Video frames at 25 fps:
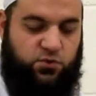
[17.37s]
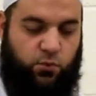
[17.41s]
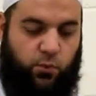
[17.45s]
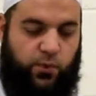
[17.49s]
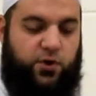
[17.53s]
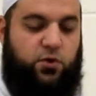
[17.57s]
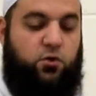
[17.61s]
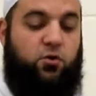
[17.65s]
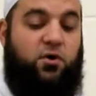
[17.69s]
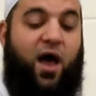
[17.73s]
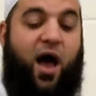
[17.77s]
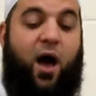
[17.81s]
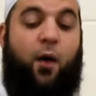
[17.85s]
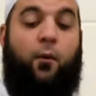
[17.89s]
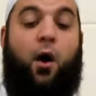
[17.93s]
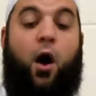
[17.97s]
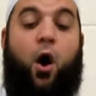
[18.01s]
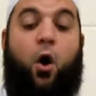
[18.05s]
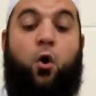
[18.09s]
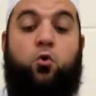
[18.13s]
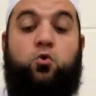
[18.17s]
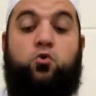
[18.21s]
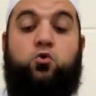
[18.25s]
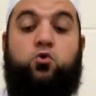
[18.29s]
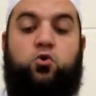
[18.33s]
We look at our
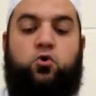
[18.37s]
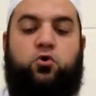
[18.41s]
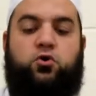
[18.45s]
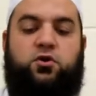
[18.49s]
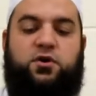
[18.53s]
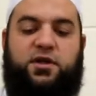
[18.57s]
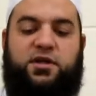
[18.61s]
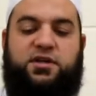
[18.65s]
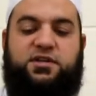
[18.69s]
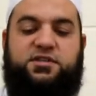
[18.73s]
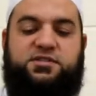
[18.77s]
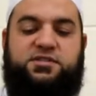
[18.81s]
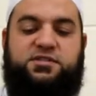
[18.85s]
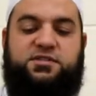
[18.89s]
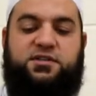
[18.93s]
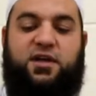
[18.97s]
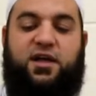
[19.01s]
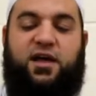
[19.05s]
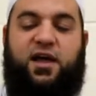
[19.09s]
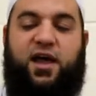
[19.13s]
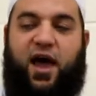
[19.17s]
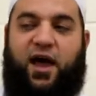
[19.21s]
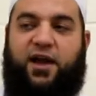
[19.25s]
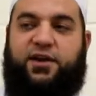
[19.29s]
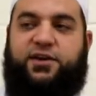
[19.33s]
own goodness
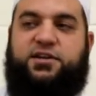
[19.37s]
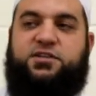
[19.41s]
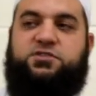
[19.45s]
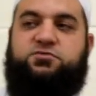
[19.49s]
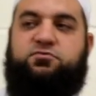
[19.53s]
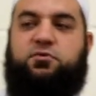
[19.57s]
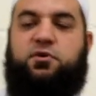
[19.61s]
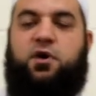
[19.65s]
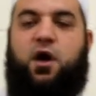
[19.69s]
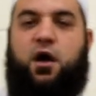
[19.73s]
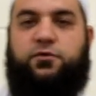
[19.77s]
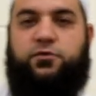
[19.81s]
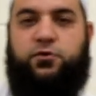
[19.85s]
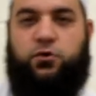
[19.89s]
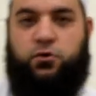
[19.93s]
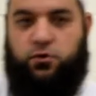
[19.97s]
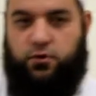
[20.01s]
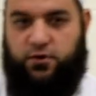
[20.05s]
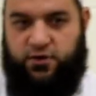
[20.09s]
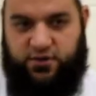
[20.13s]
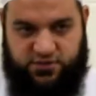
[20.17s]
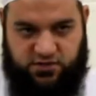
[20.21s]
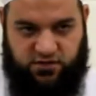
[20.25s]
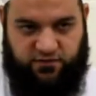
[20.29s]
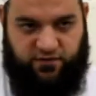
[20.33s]
and disregard the
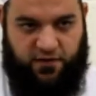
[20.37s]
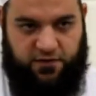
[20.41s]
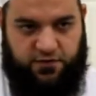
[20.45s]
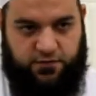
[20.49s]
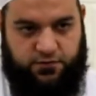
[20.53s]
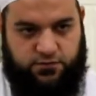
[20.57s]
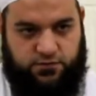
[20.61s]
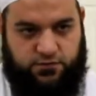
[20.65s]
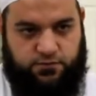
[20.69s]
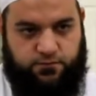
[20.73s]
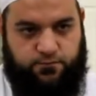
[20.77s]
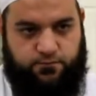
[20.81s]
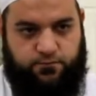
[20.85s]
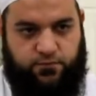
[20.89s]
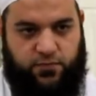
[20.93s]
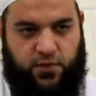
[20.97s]
goodness of others.